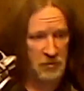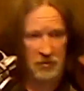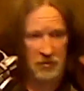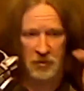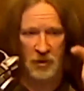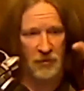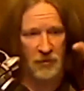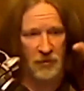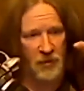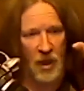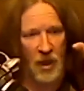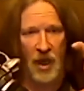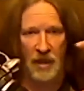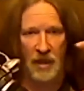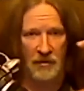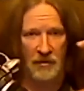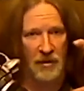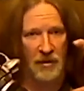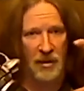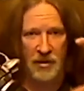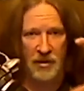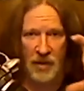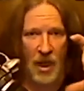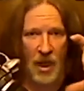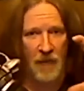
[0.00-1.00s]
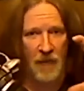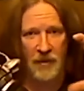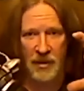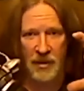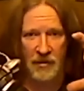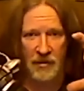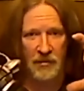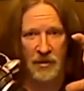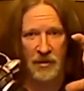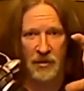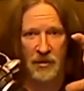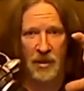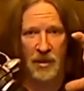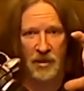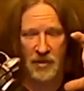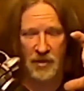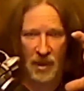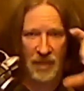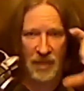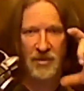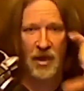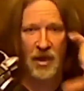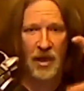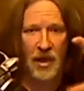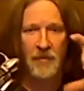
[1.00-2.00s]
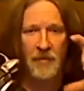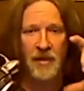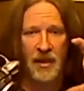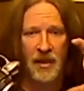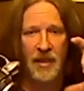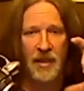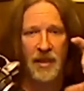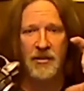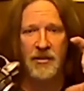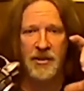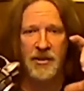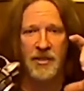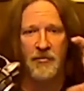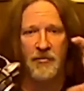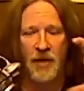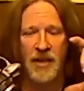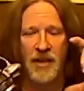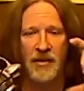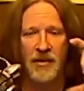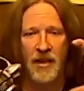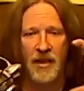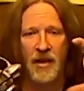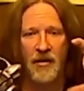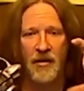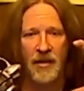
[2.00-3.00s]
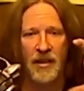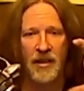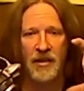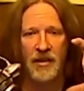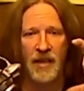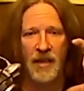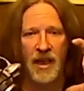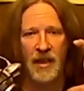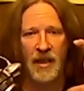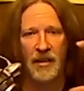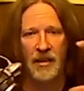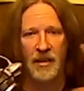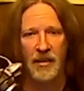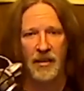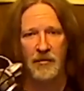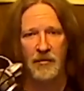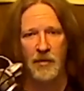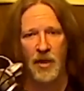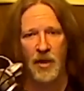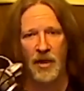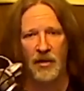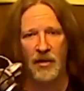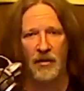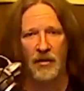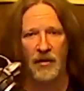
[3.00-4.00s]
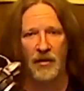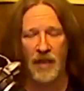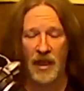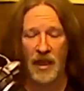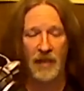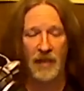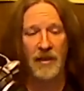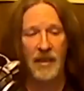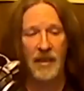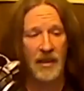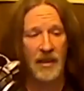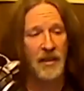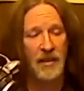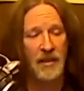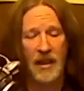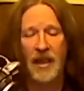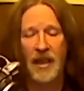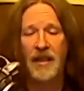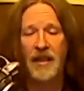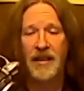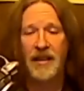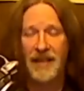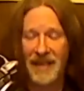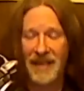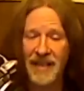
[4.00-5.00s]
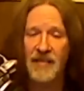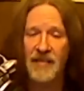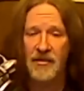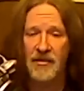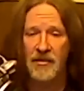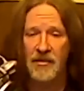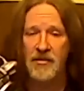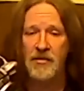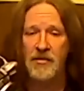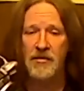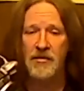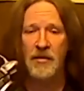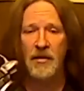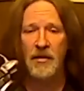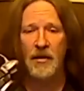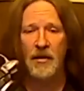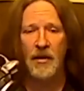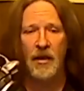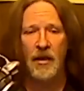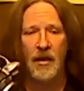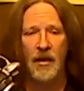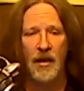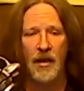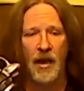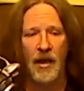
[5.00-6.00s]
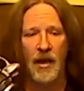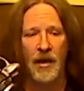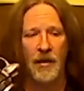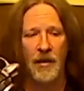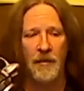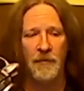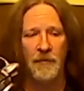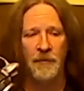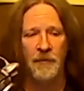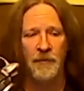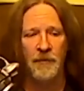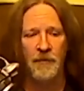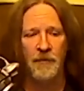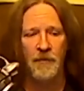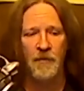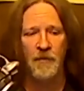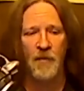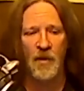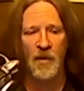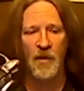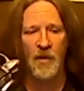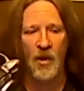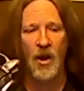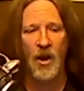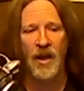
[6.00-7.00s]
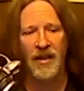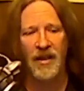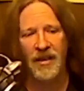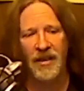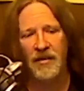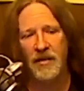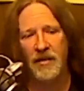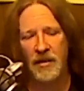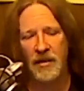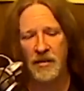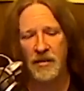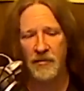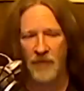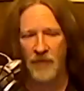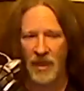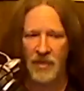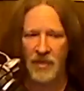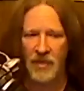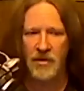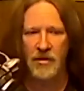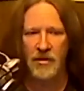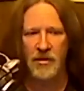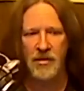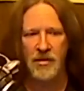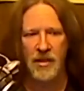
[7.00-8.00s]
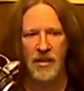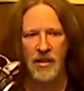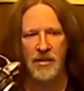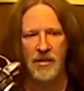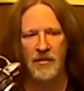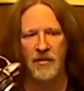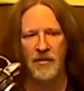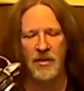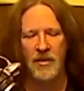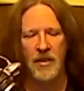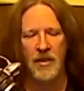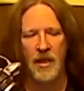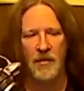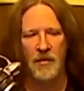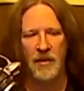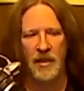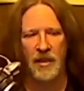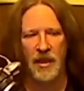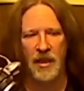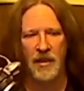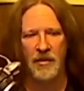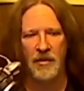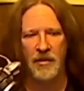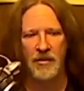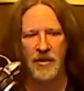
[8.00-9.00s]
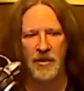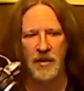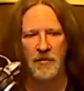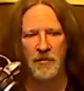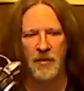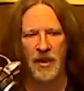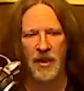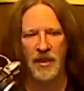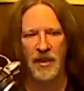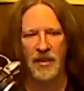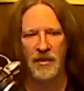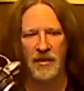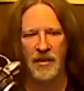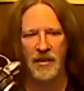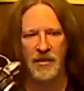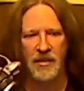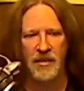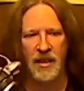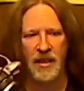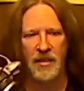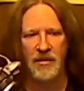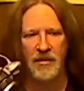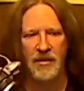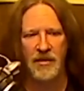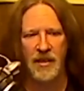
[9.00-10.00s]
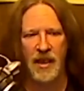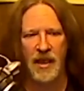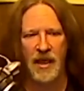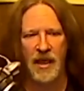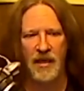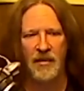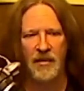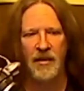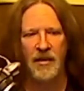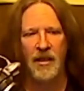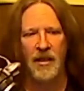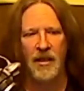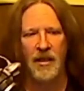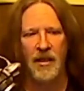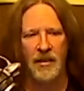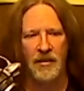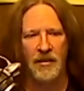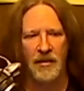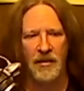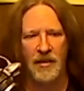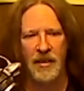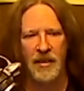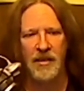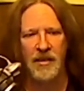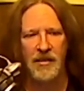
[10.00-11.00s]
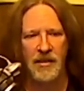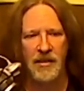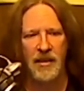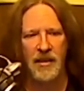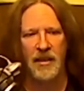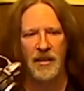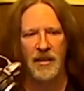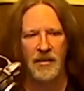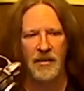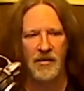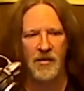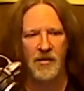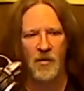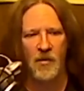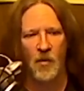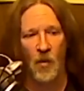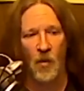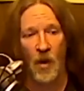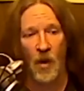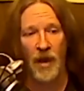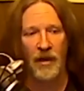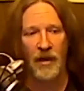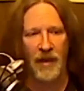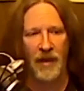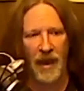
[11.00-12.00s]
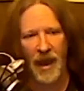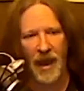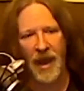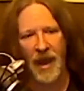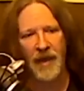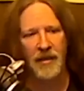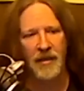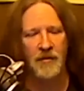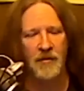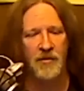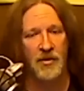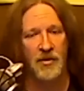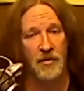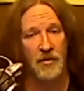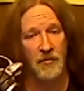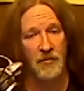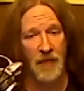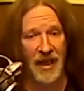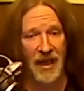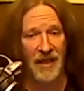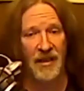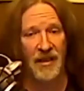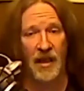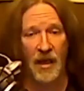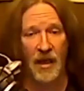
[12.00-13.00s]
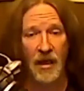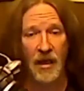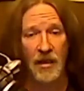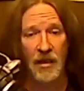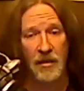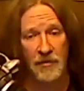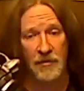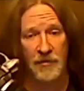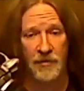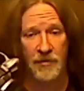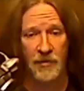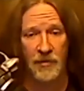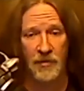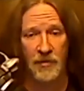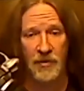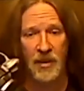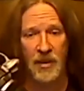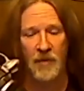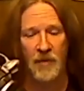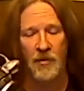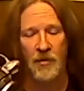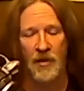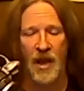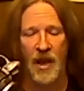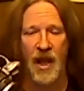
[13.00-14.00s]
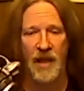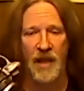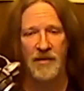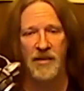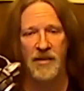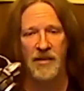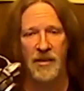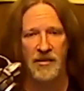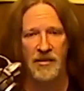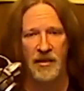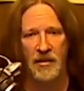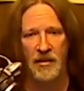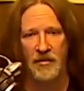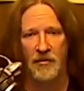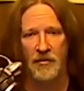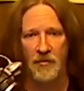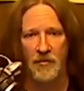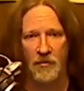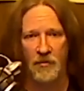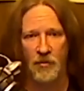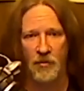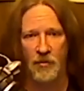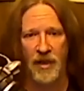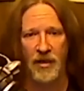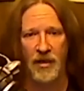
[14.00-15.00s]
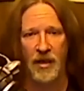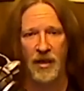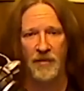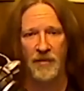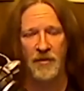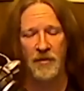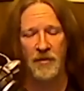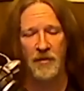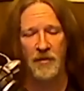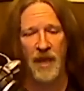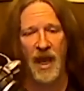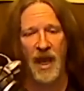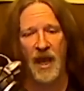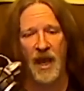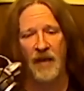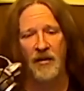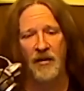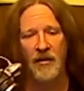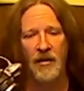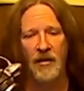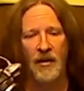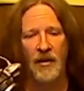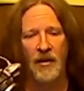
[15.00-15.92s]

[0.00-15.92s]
you got atomic energy right there in that little bottle, and it is not in the conventional sense of atomic energy, but in the sense that this is what atoms are made of that we're accessing right off the bat.